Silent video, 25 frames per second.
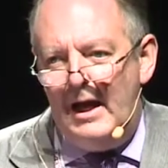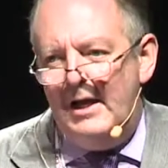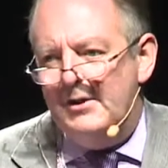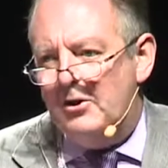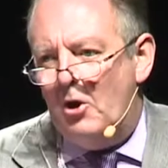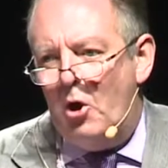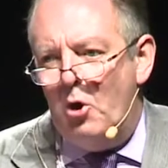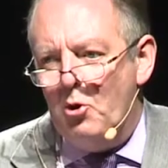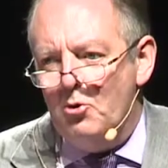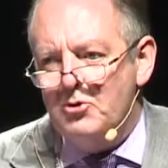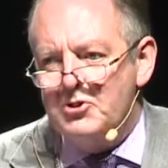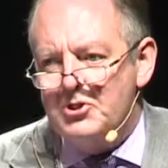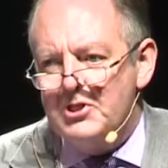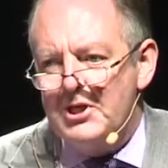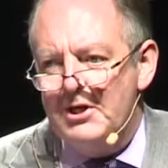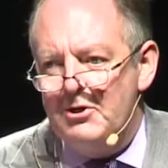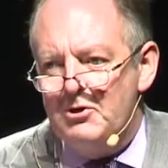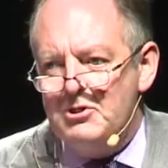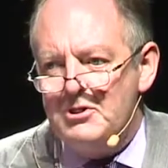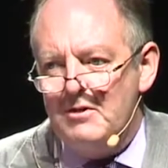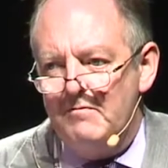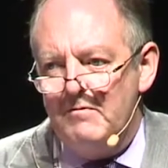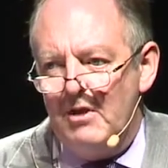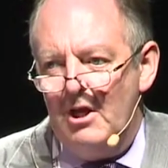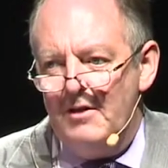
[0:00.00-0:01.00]
and the whole
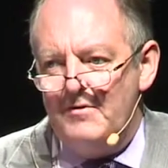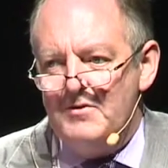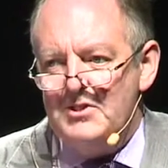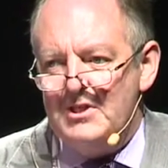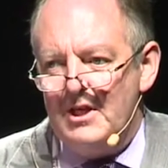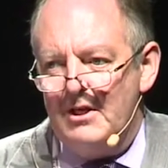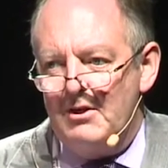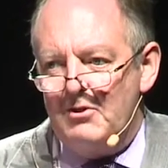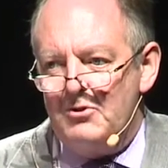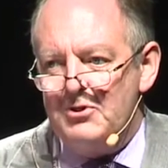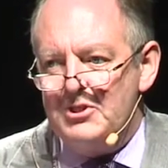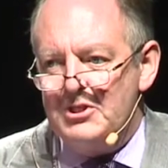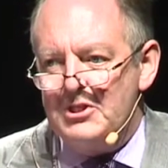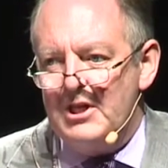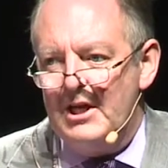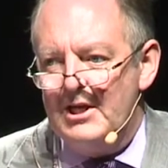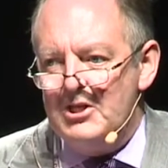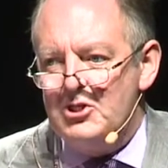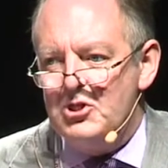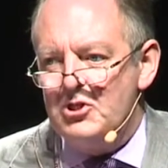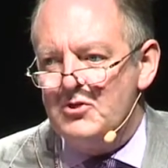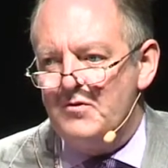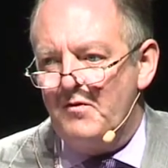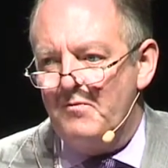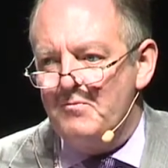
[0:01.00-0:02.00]
series of life cycle
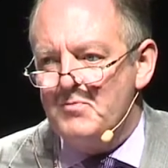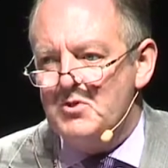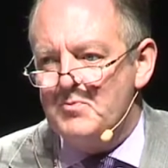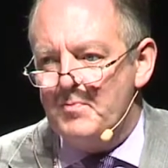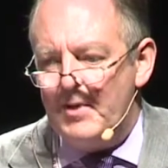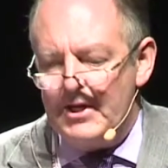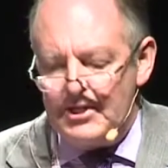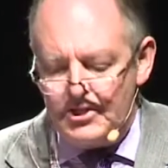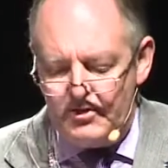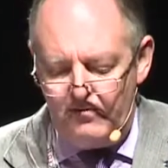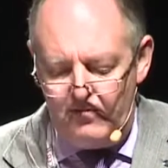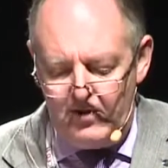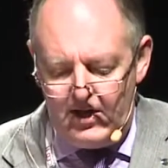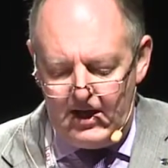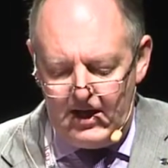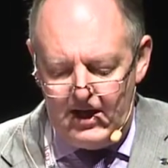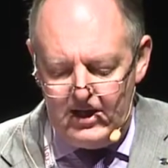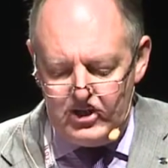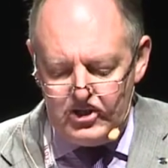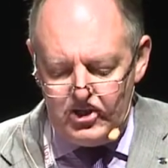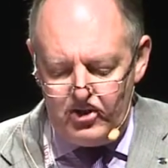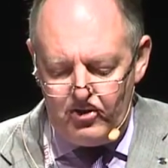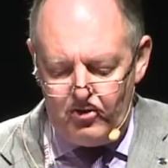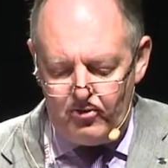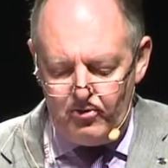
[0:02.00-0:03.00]
stages from
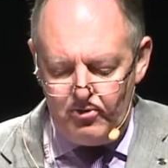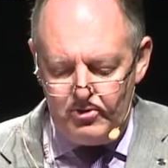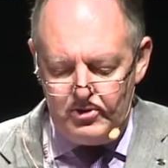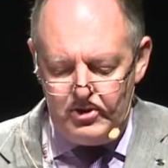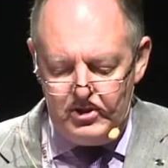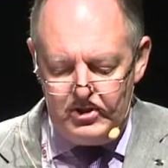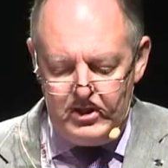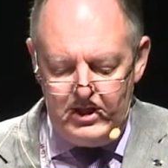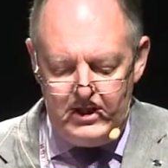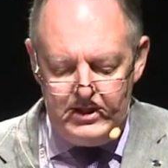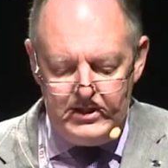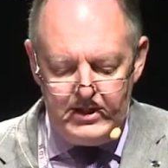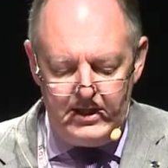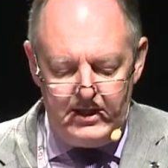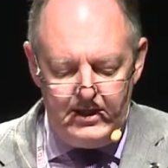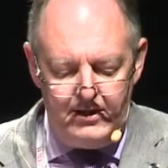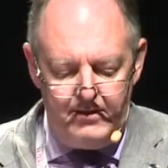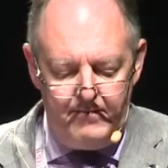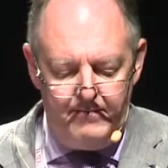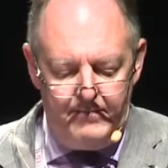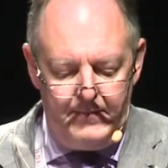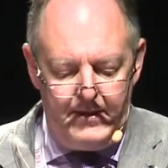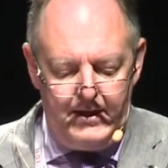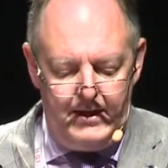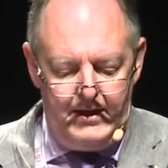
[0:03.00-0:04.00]
specification through to
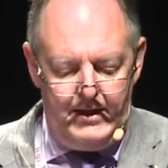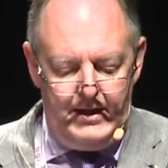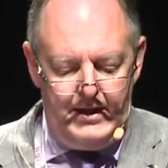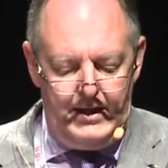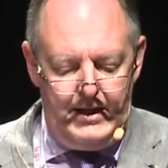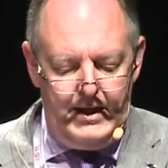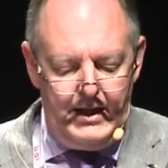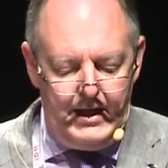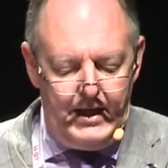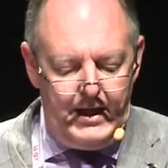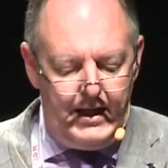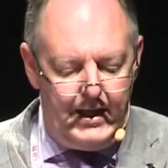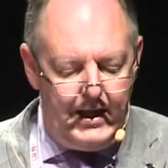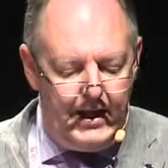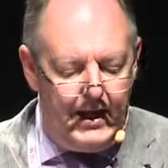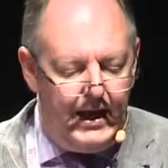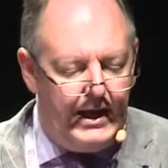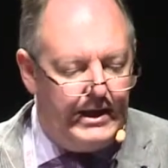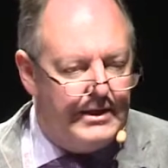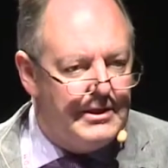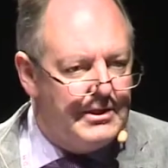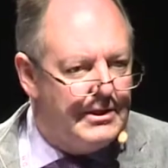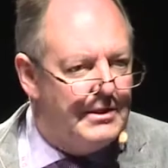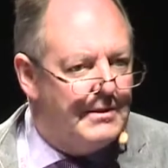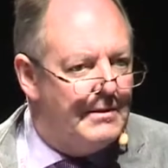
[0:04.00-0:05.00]
detail.
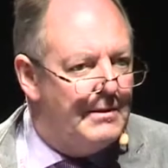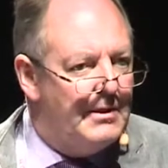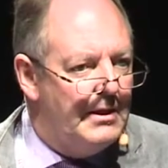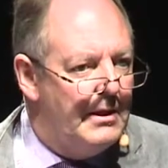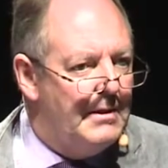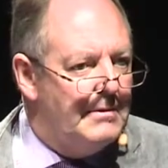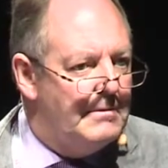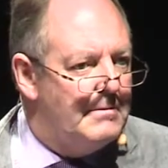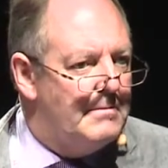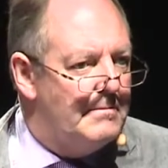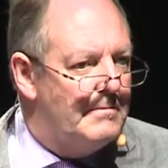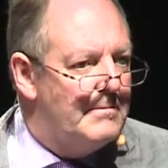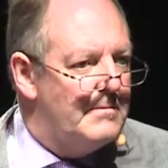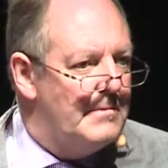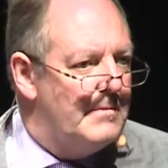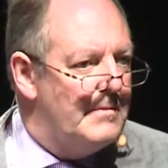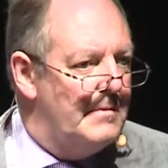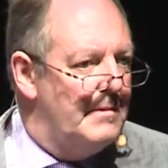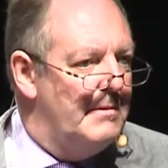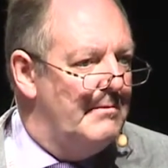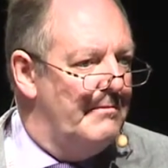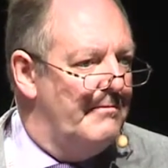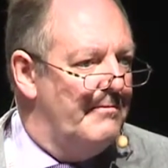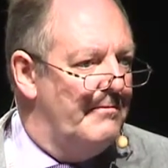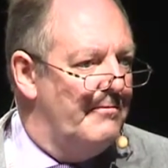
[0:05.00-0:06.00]
And the
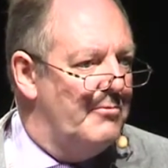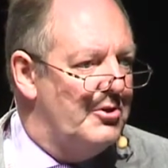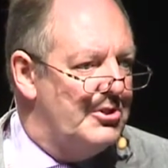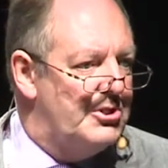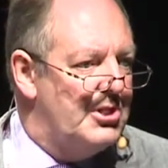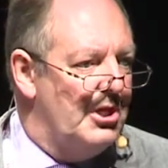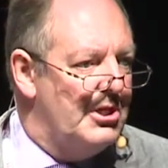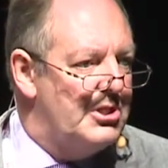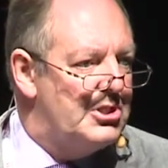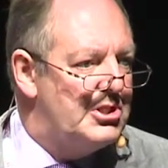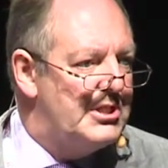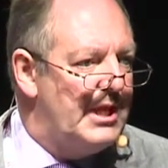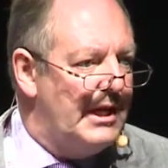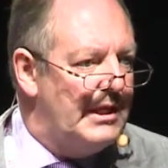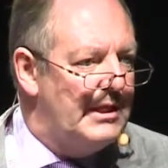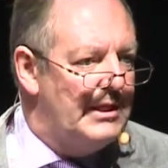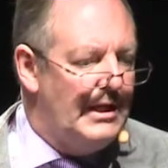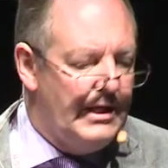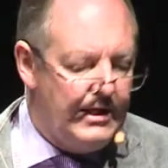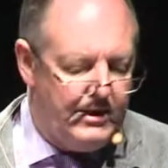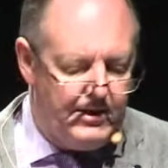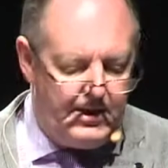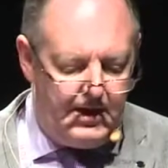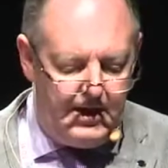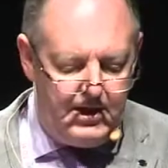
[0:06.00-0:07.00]
research
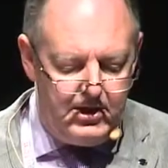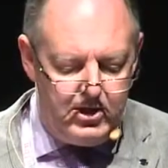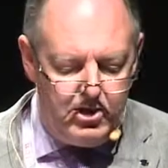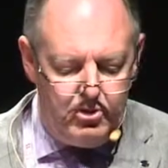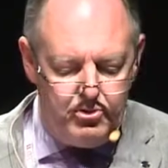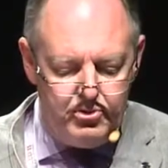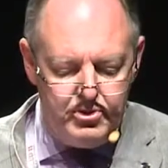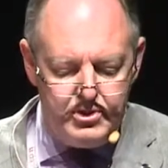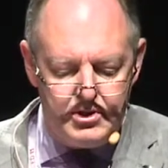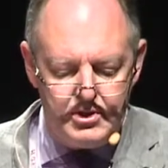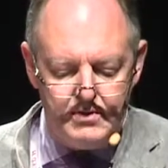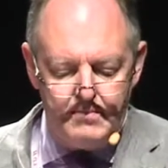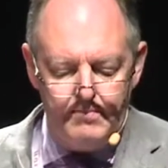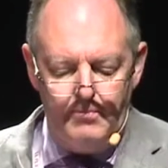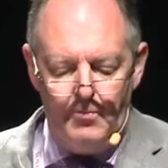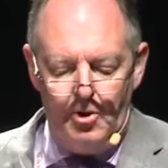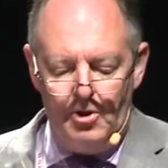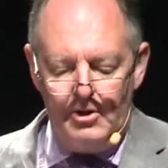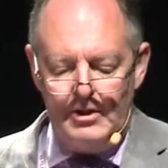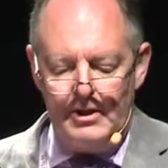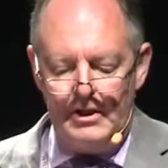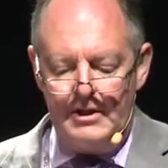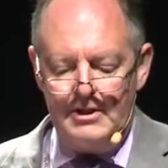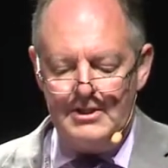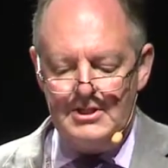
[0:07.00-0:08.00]
technique there used
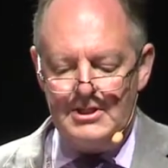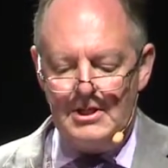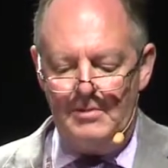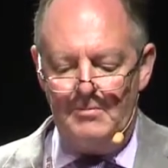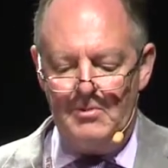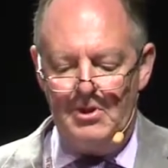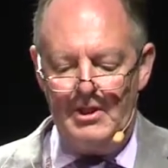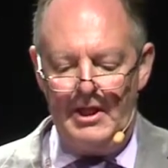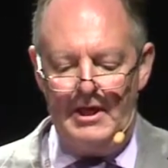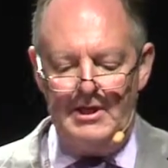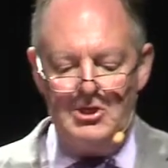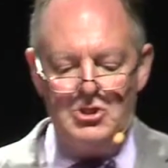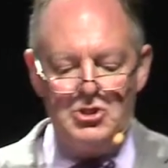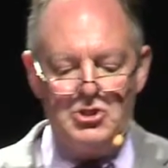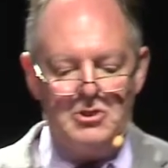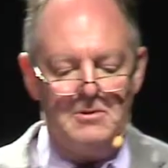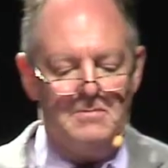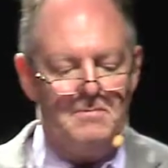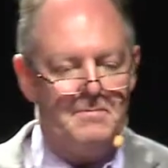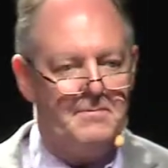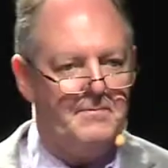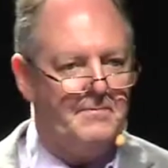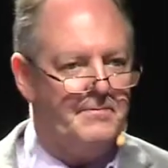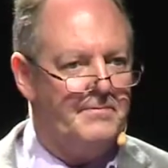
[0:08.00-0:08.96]
modeling and simulation.